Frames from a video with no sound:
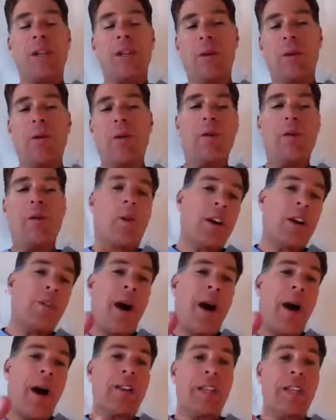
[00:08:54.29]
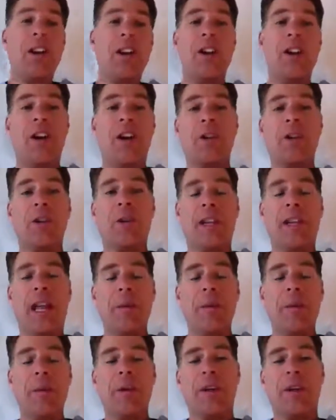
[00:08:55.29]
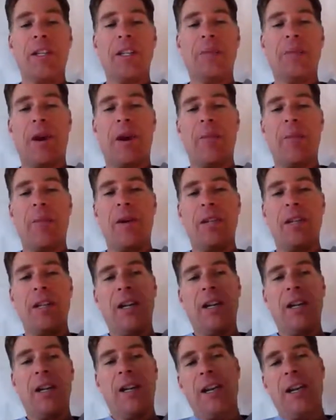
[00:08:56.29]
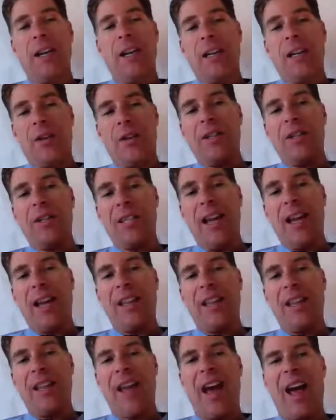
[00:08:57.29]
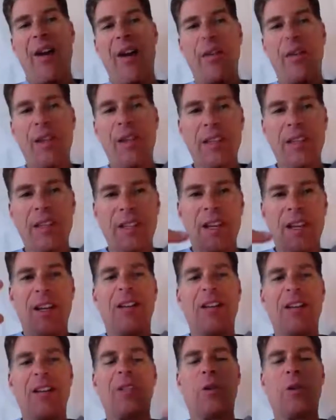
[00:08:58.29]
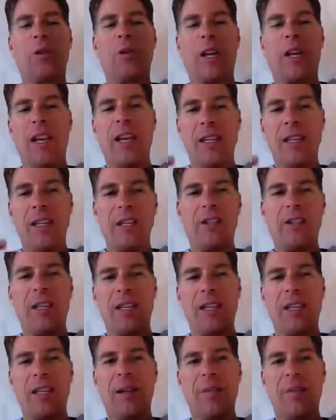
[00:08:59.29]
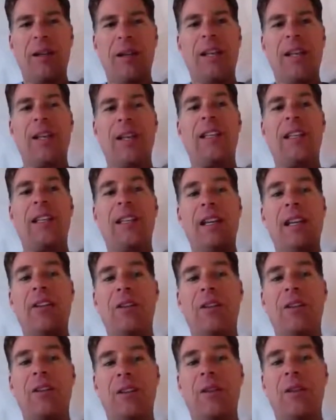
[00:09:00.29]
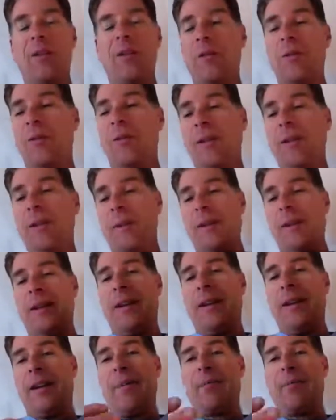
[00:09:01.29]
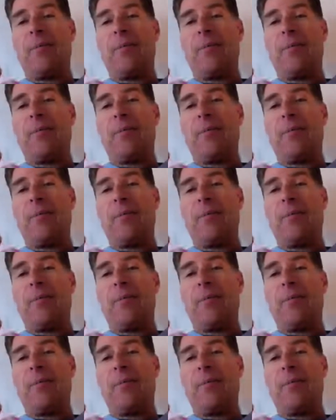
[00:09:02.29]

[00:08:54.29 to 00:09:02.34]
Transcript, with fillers: And so we've worked for about 10 years running laboratory experiments to understand how this social connection system leads to um,